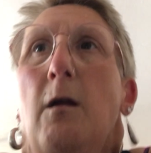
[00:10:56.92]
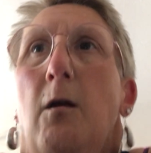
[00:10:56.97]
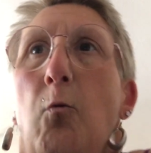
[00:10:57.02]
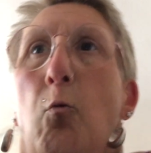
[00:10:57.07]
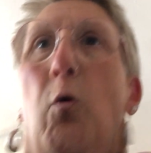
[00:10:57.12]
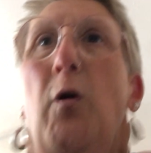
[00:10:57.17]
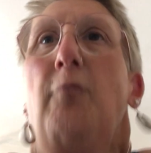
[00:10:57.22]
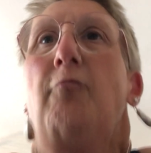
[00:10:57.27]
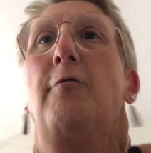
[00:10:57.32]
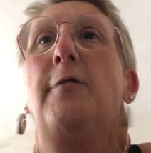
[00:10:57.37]

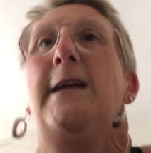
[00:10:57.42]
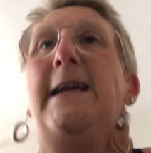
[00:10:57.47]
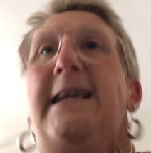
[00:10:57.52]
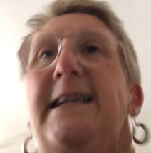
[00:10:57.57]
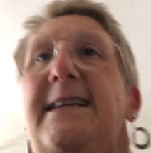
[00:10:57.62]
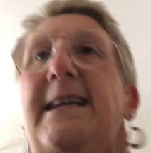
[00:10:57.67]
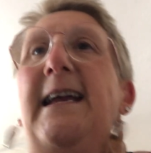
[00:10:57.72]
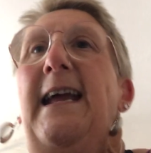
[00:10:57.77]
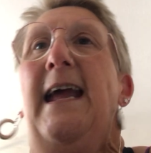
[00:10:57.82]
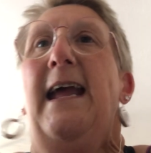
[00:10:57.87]
were
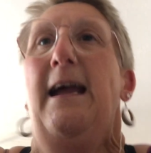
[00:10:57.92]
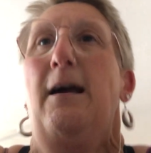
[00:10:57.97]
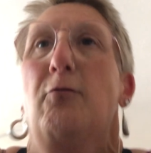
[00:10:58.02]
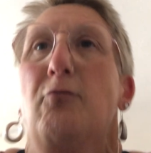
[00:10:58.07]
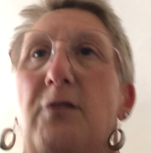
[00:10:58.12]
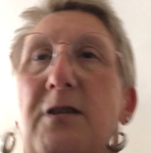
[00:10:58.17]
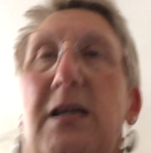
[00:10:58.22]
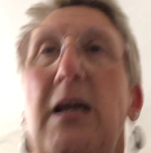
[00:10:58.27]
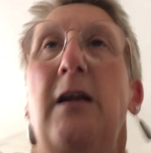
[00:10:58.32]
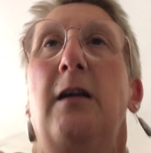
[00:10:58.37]
reading
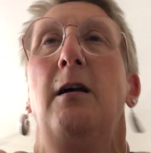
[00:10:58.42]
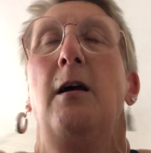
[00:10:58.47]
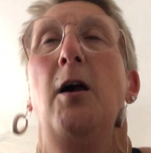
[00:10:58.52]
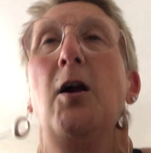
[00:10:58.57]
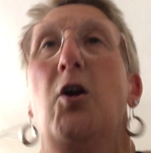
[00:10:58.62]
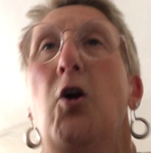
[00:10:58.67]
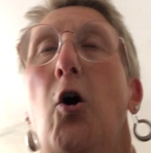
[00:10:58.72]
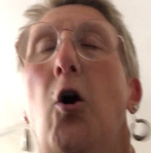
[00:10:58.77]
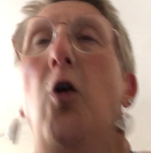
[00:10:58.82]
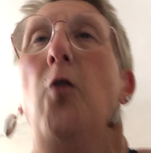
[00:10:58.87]
out a
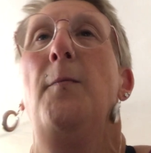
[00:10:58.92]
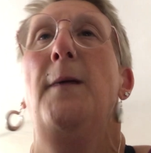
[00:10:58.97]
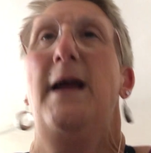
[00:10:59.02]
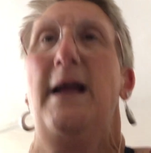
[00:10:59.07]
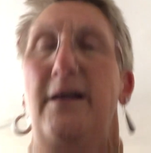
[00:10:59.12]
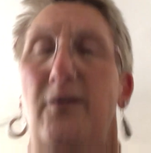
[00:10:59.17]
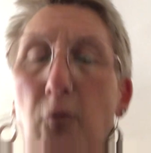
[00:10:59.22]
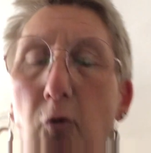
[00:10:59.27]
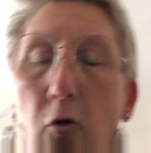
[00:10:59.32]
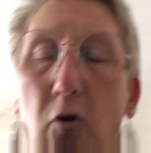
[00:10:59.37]

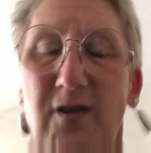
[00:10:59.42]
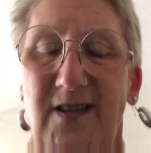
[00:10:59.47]
comment or